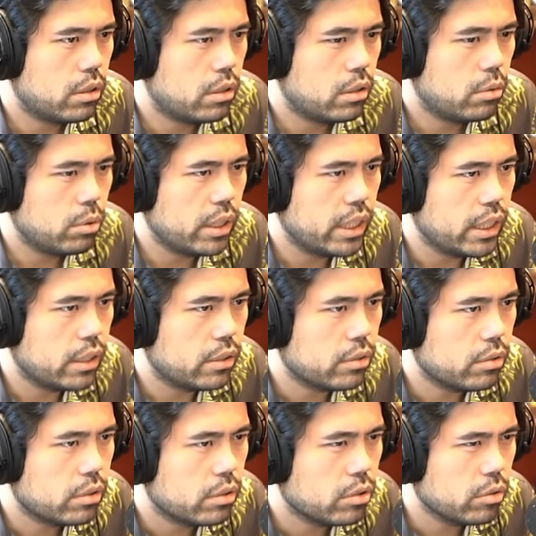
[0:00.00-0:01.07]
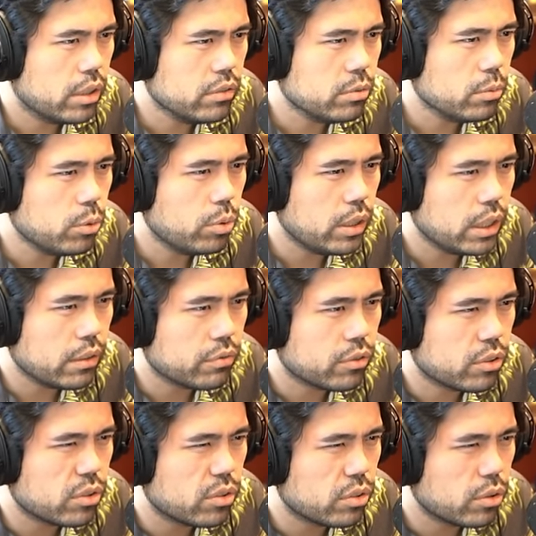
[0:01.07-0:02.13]
Wait, don't I have some queen off
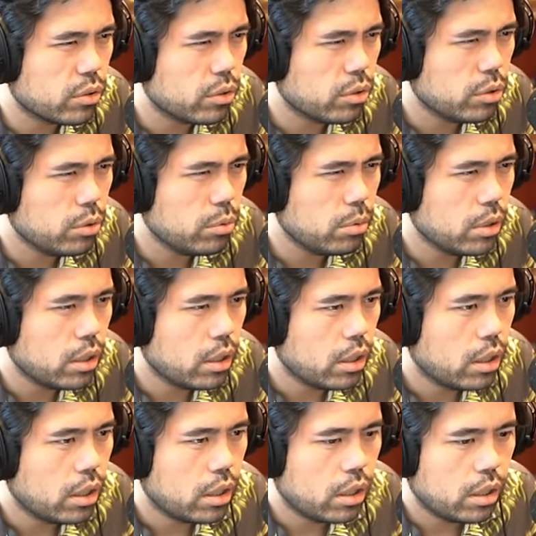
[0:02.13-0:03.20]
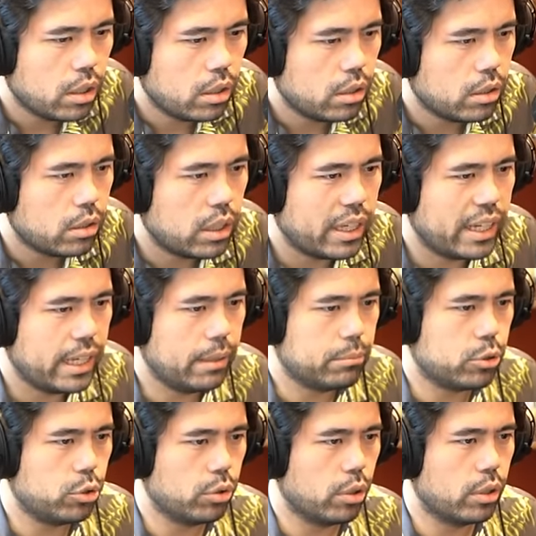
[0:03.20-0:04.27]
two? Ah, I'm
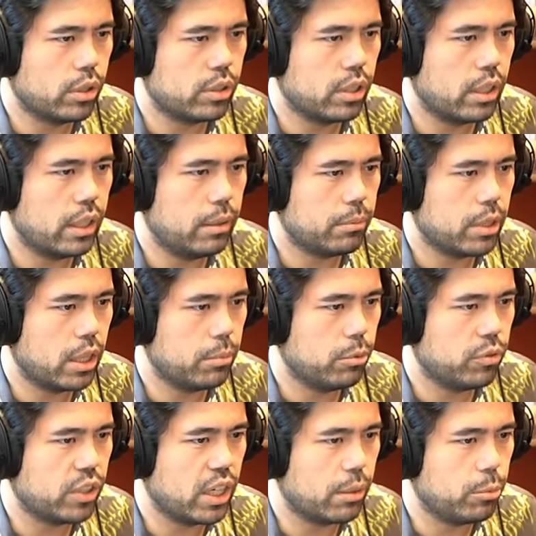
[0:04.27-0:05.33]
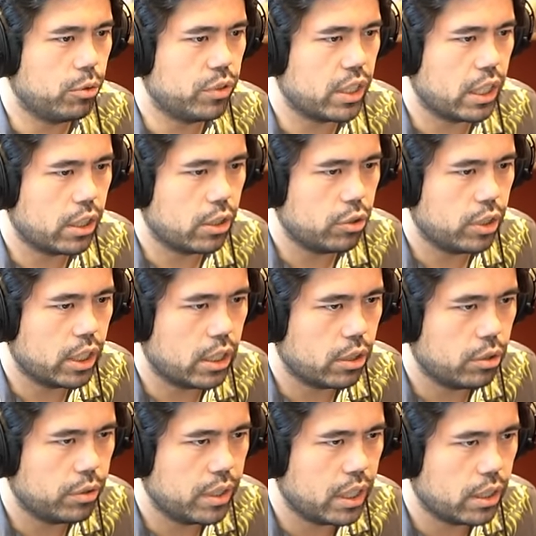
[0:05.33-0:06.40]
too low on time. Gotta move, you gotta move, you gotta go, you gotta go,
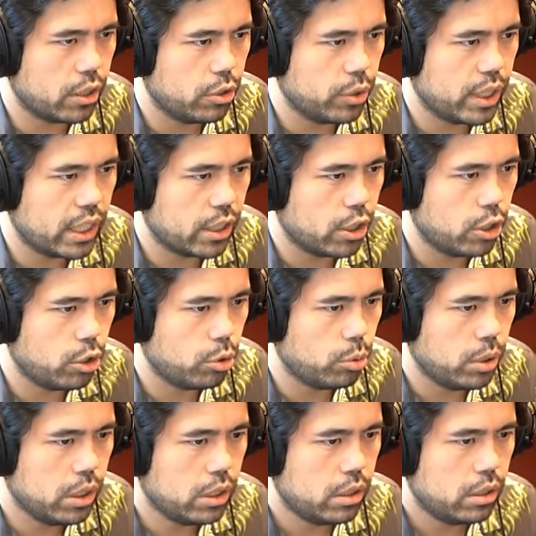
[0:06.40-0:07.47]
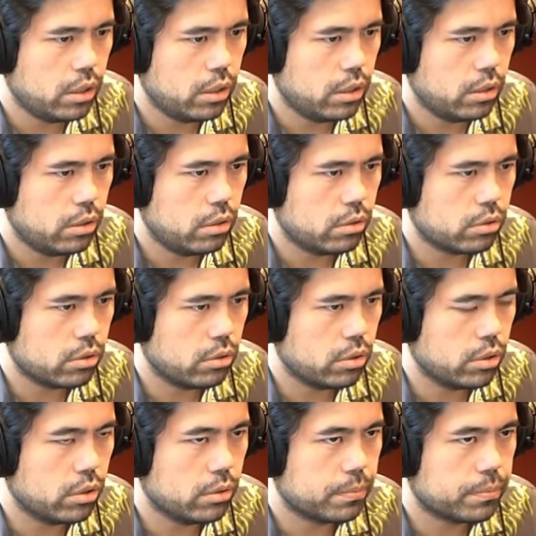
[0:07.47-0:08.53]
you gotta go, you gotta go. Go
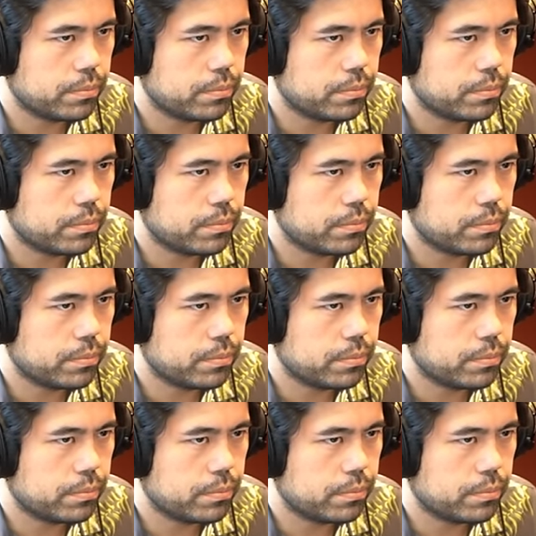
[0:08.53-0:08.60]
here.